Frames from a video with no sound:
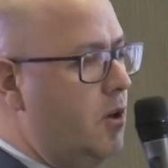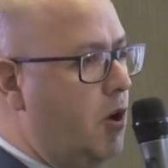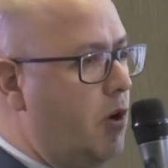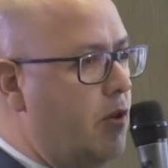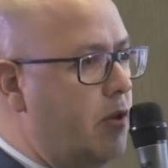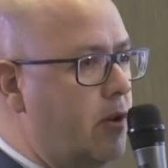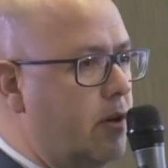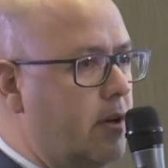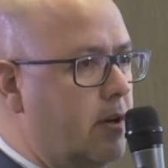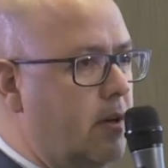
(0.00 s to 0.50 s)

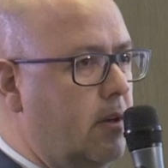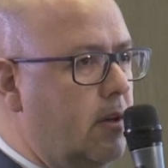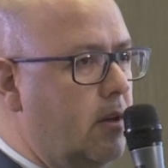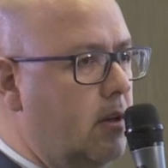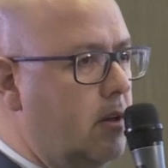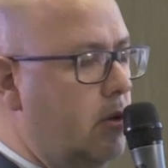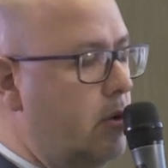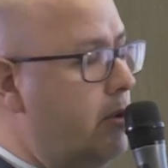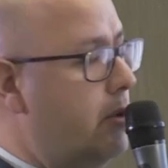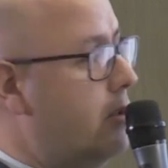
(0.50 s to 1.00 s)
other
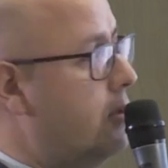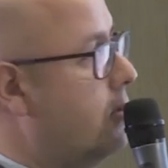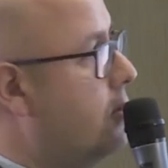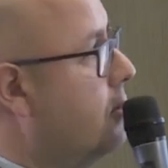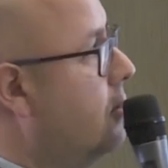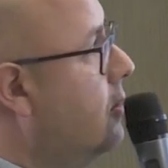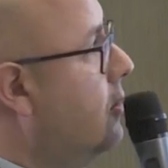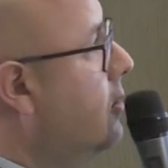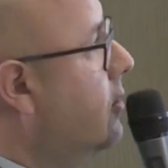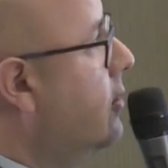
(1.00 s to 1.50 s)

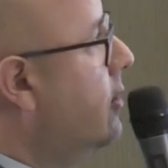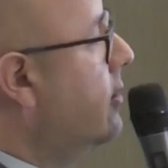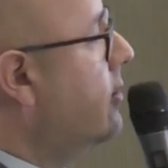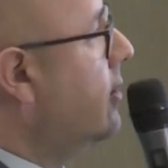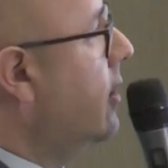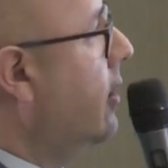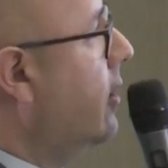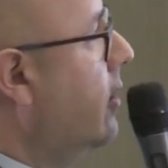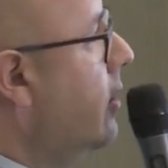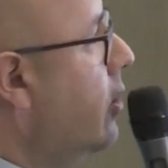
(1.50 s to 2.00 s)
units
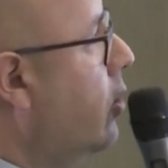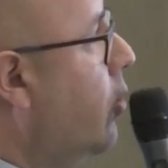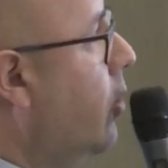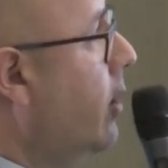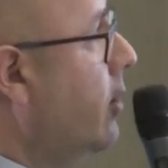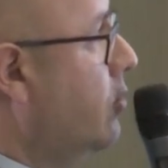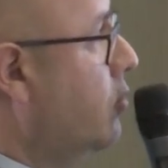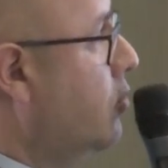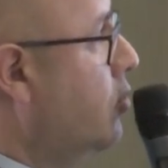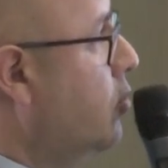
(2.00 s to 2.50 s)
that are
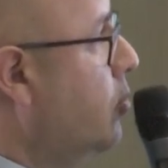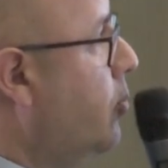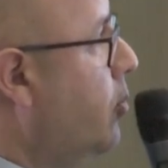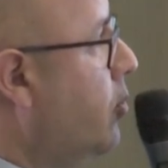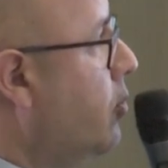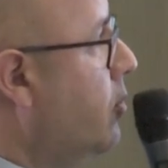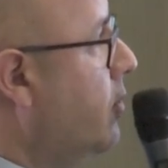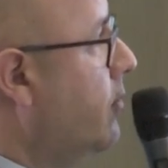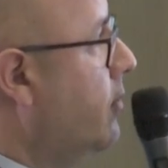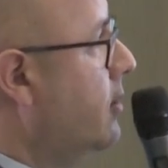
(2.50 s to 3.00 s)
required to
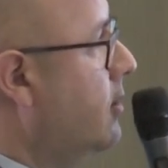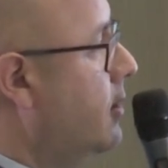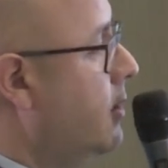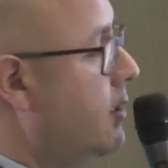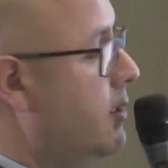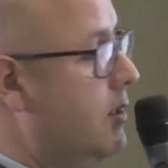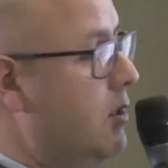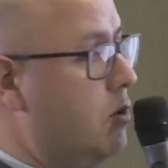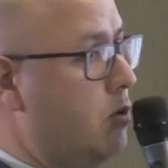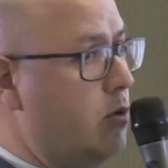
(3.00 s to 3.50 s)
support the
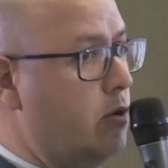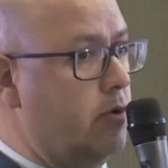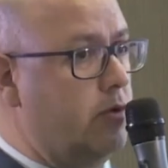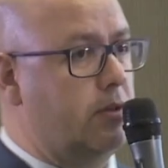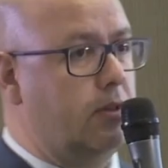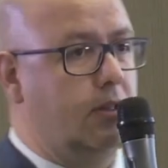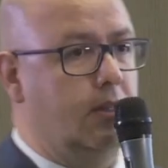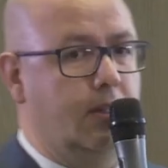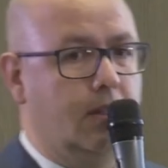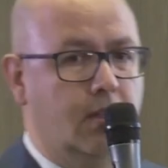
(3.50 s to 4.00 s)
facility. You don't
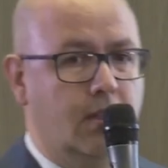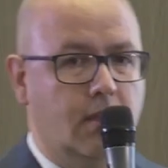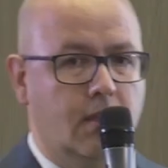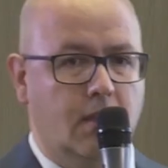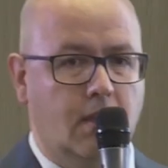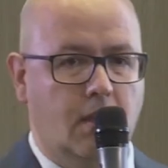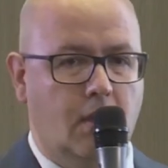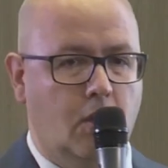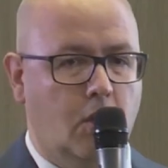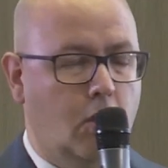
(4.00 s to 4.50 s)
see the
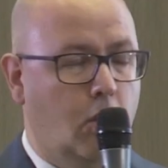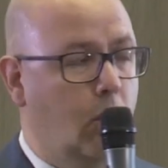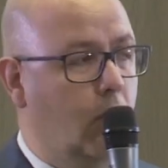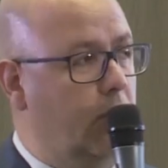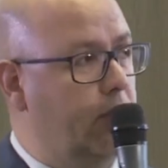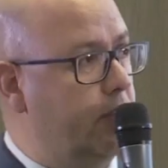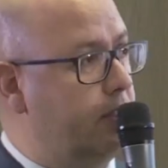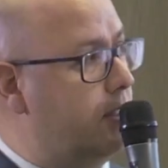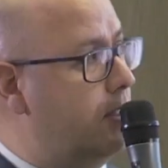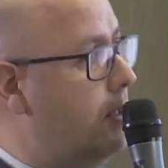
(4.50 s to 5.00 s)

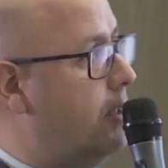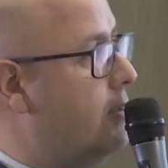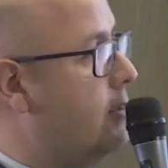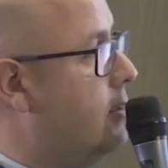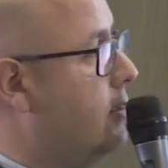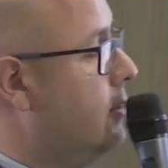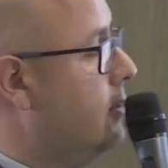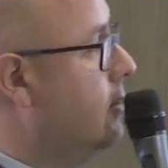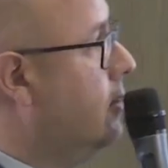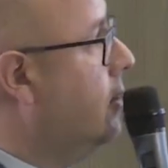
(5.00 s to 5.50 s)
whole
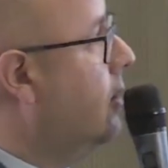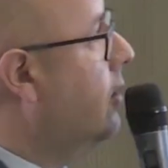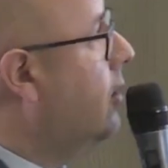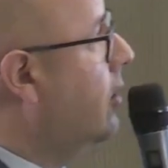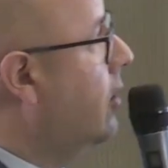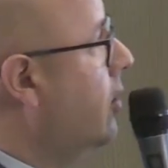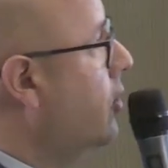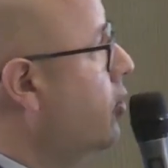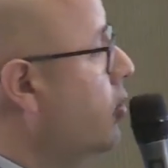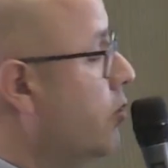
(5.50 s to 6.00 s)
facilities.
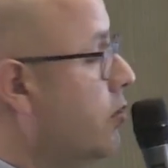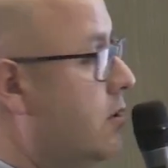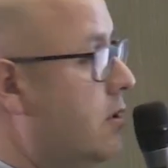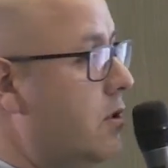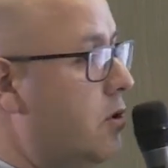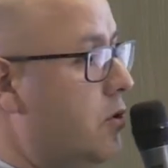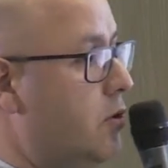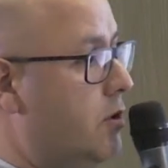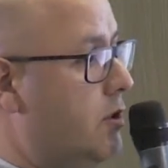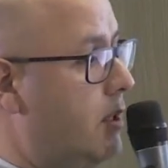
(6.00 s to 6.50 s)
You don't
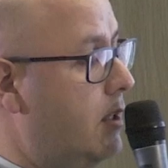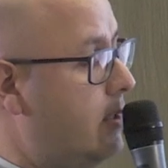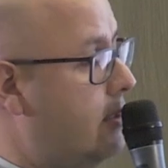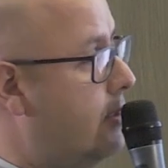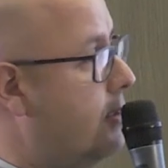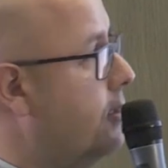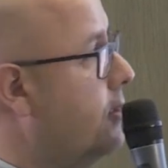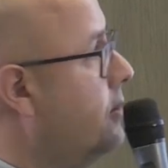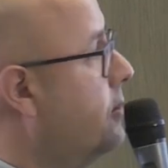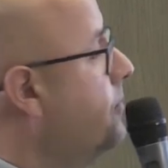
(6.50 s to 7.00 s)
see the
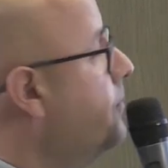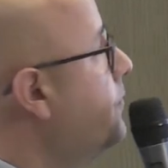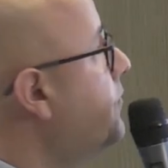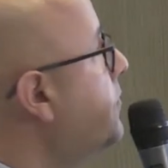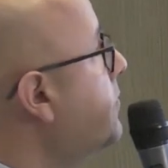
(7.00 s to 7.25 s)
utilities.